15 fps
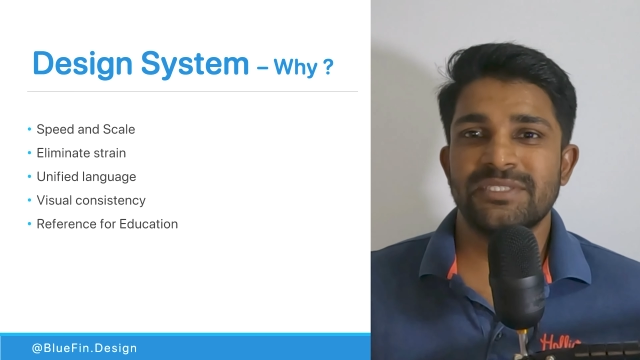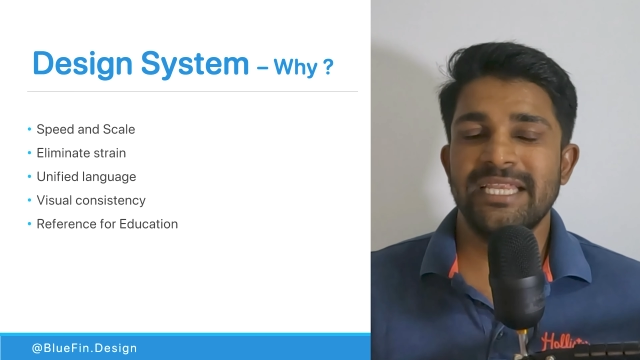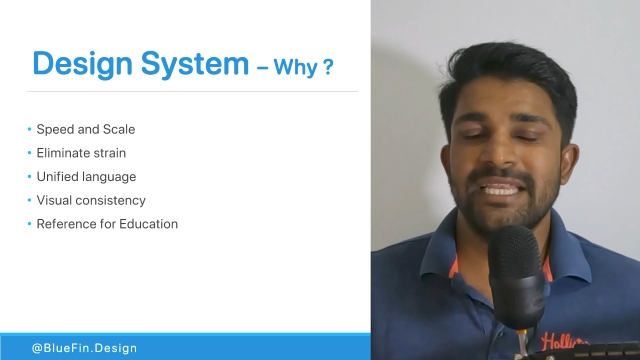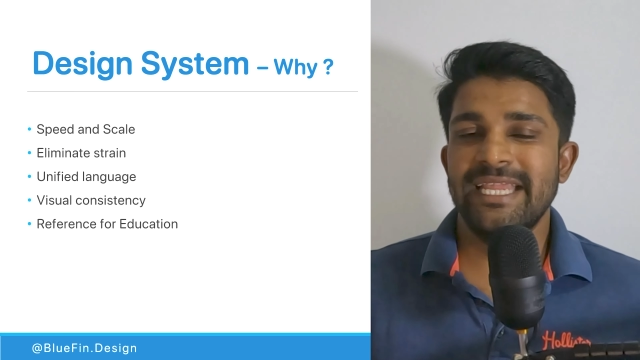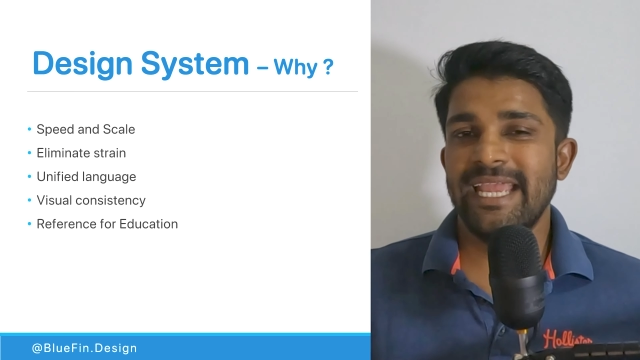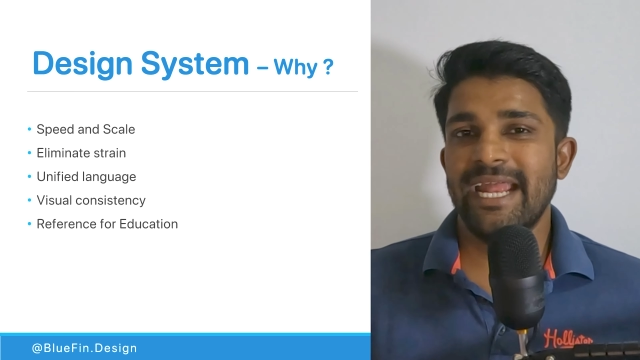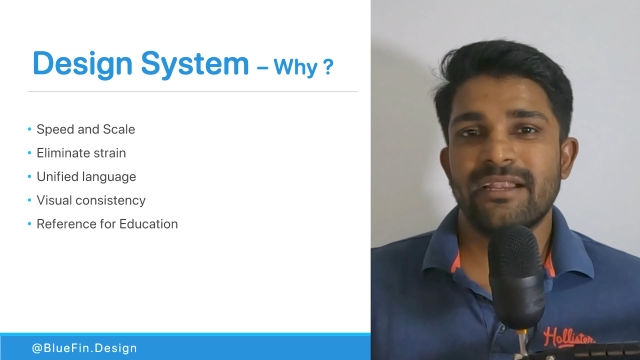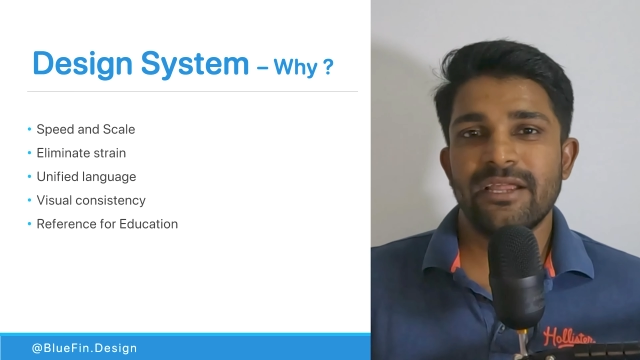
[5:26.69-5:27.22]

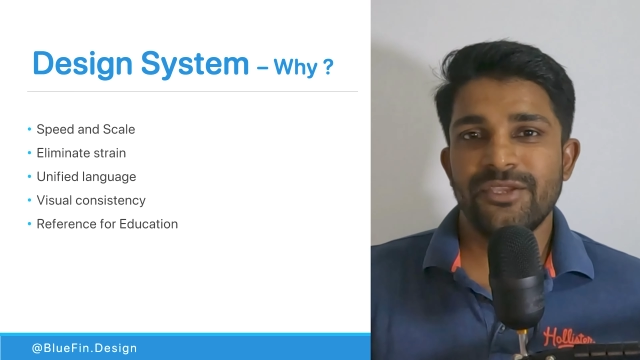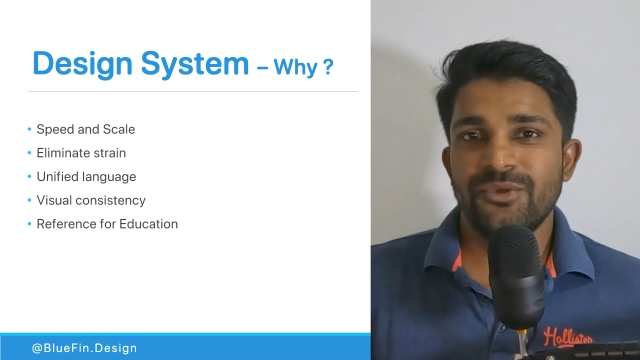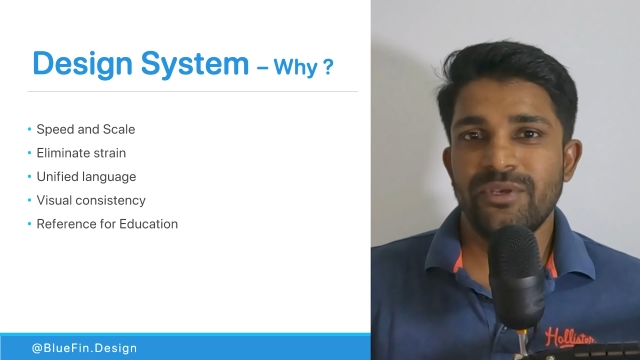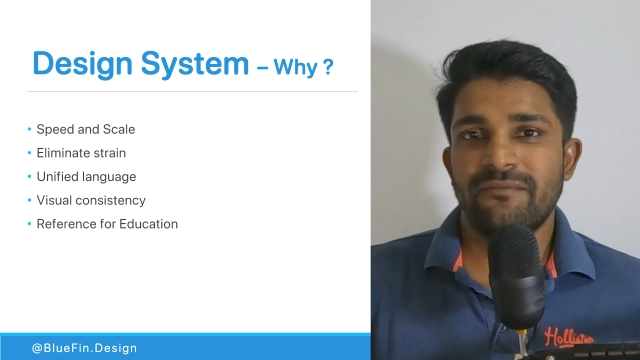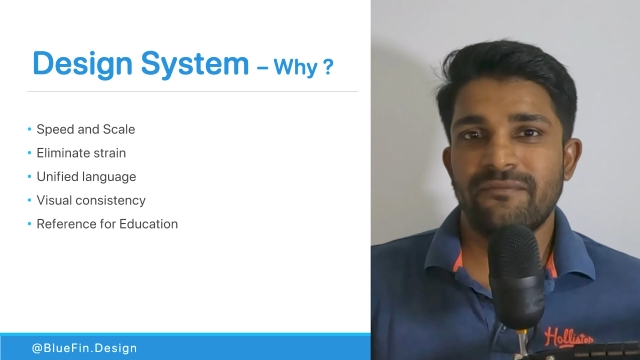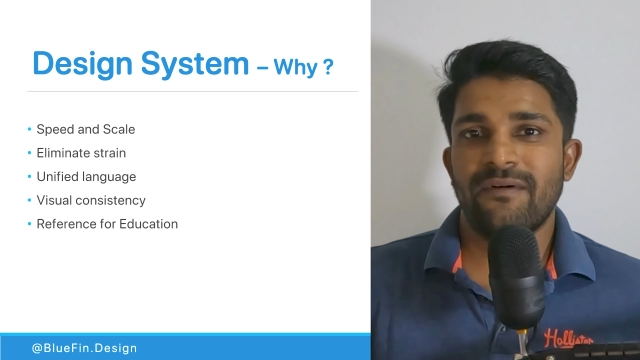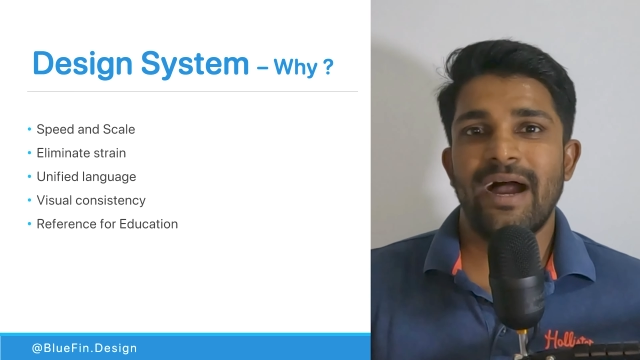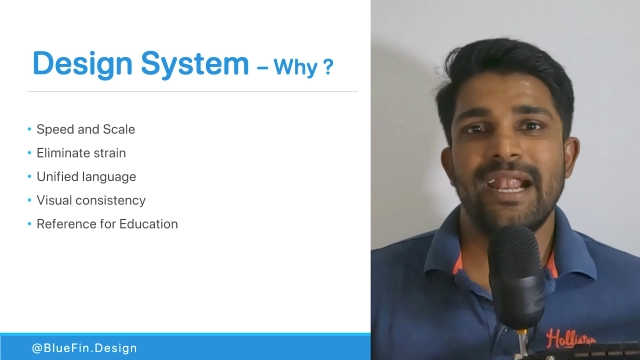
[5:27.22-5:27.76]
create a
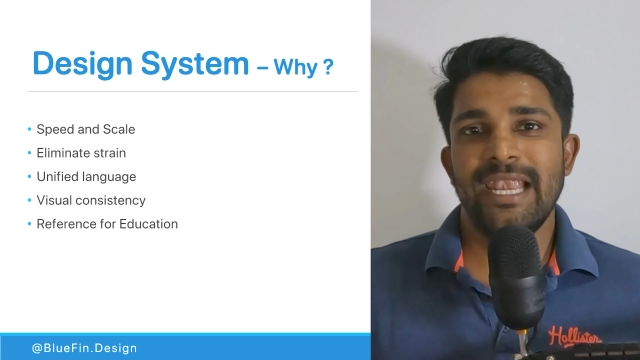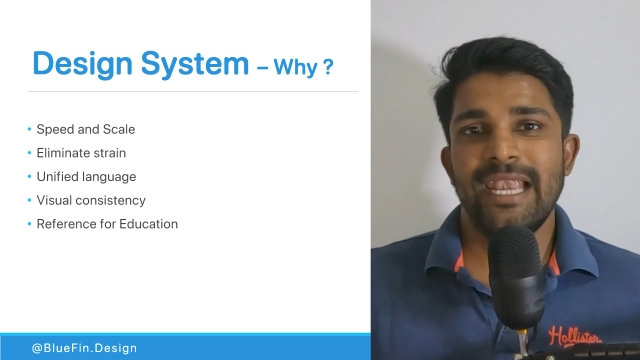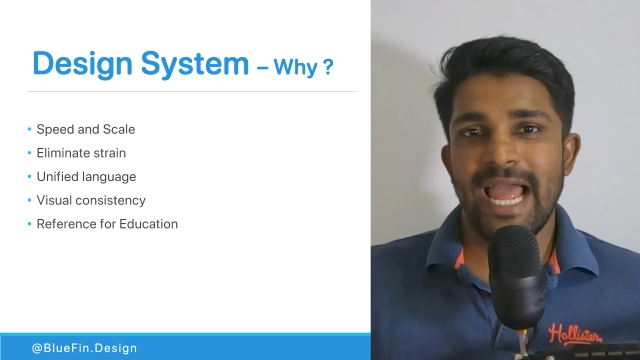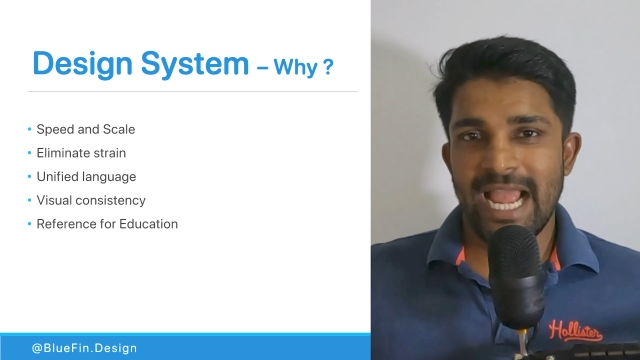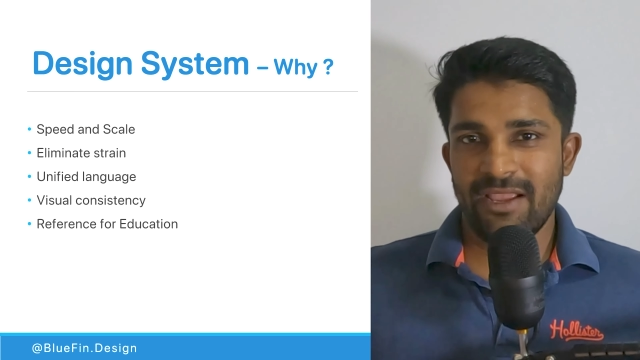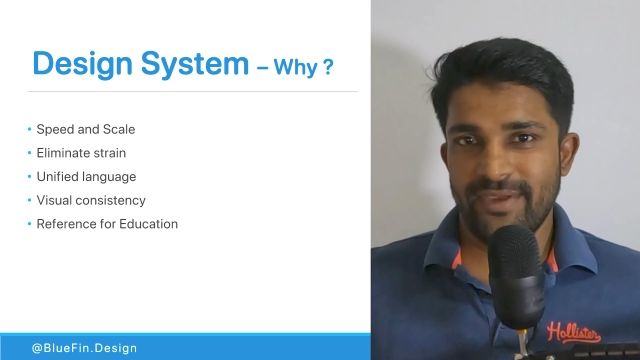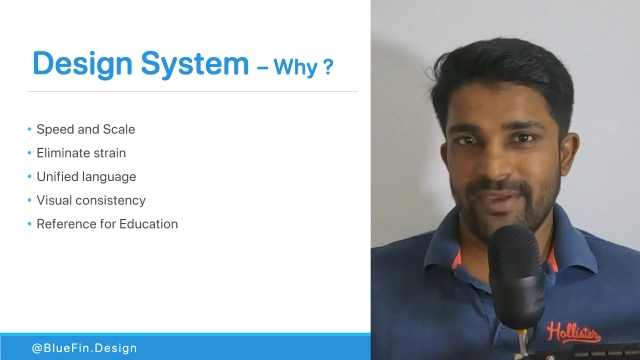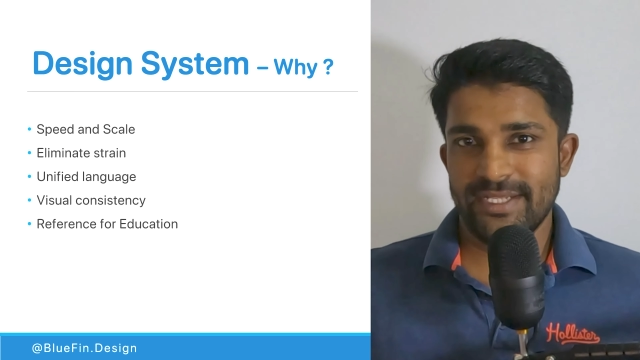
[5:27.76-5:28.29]
unified
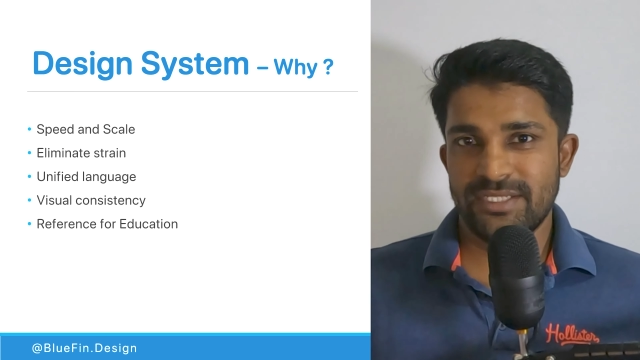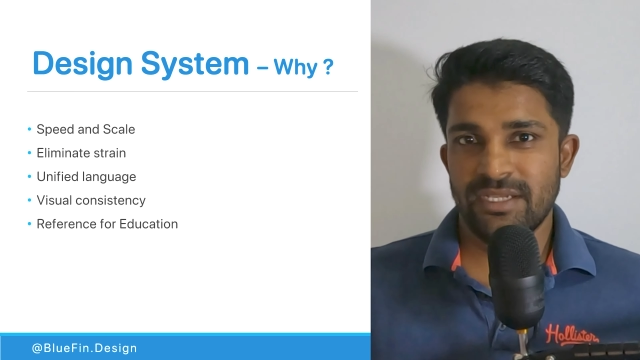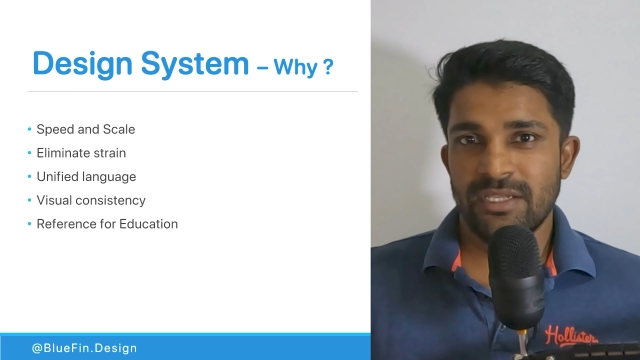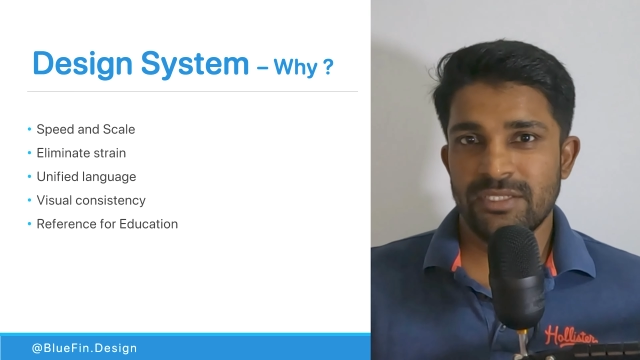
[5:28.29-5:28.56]
language.